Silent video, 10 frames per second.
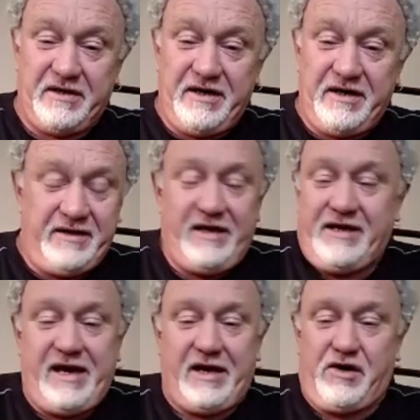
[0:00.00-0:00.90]
and they
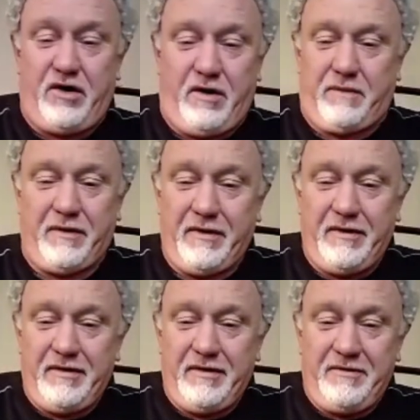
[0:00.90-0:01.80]
can't cope
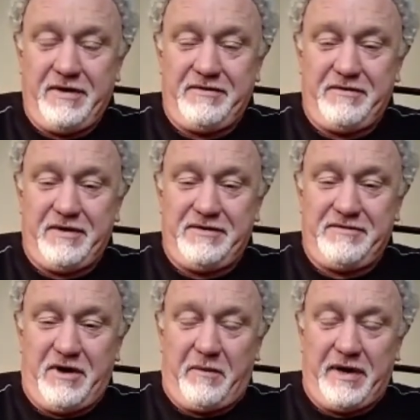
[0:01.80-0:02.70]
with
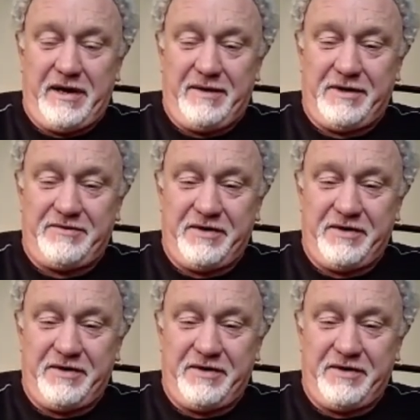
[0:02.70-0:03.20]
not being able.